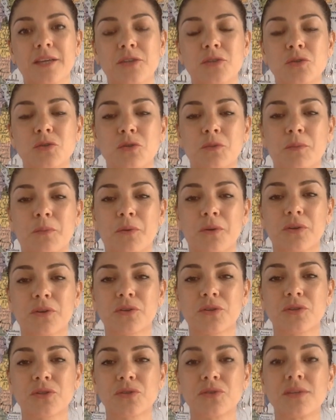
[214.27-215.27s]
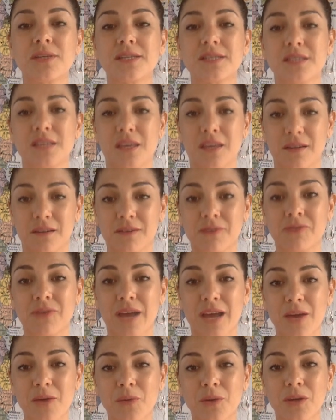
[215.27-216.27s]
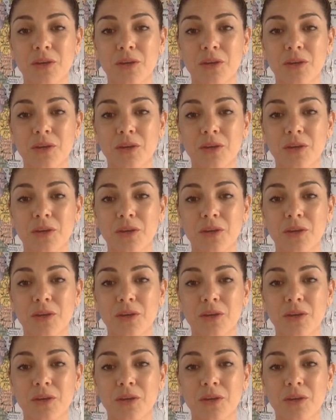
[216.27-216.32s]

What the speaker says: to support our students here, right?